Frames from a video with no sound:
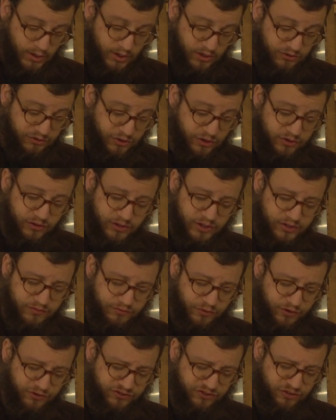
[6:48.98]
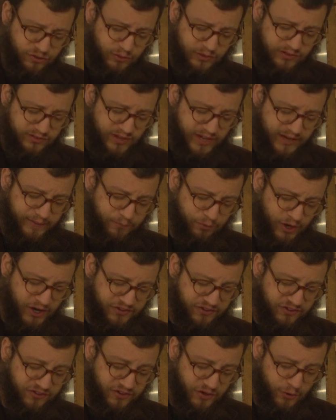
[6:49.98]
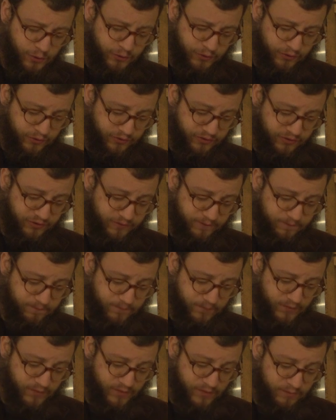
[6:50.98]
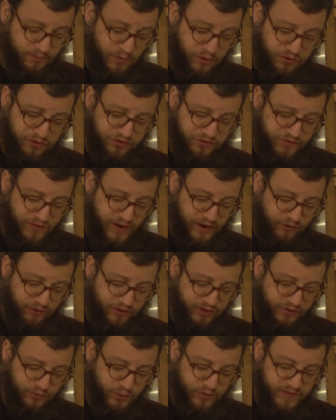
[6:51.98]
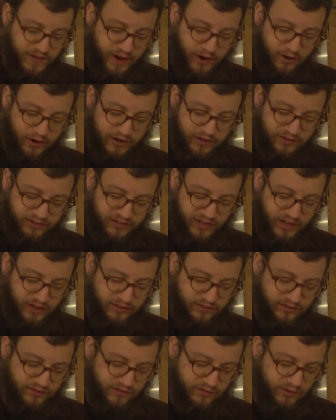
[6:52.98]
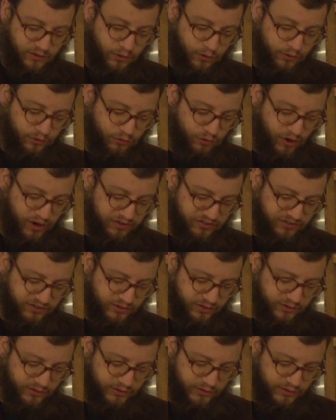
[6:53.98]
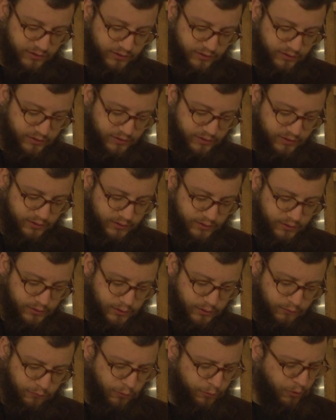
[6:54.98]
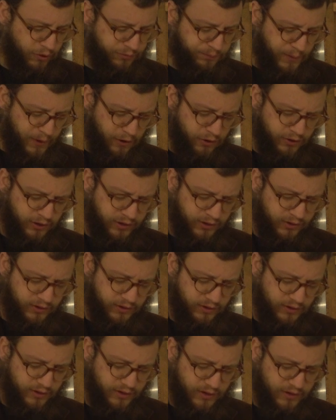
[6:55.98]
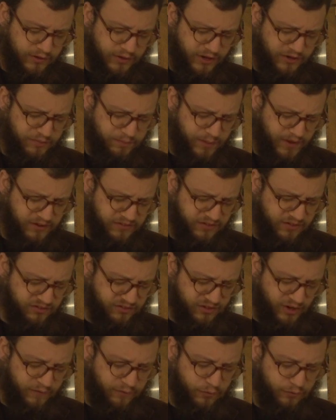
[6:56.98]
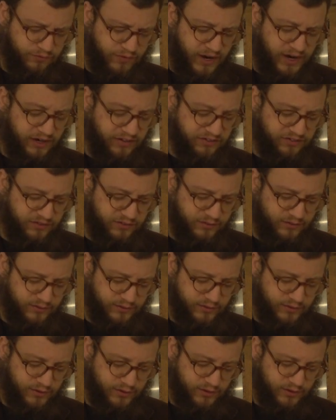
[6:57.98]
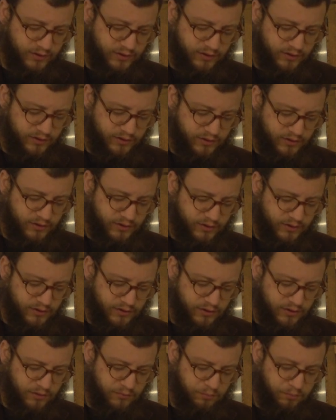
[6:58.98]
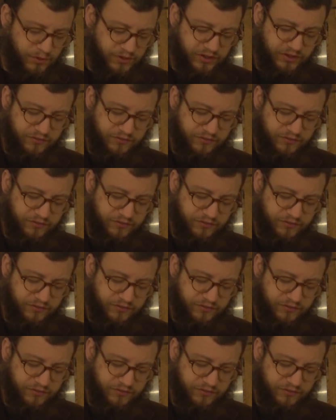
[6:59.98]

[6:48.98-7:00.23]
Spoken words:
Certainly virtue is like precious odors, most fragrant when they are incensed or crushed. For prosperity doth best discover vice, but